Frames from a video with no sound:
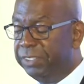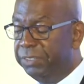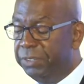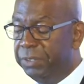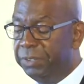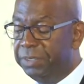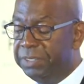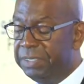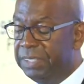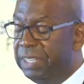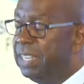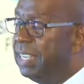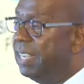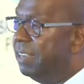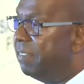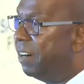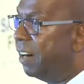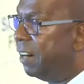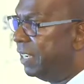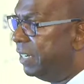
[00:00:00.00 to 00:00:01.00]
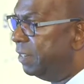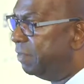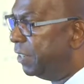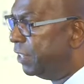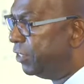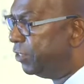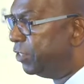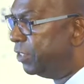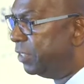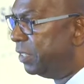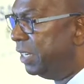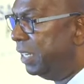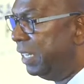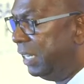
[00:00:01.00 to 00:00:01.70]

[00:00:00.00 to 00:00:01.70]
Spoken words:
the growth of our innovation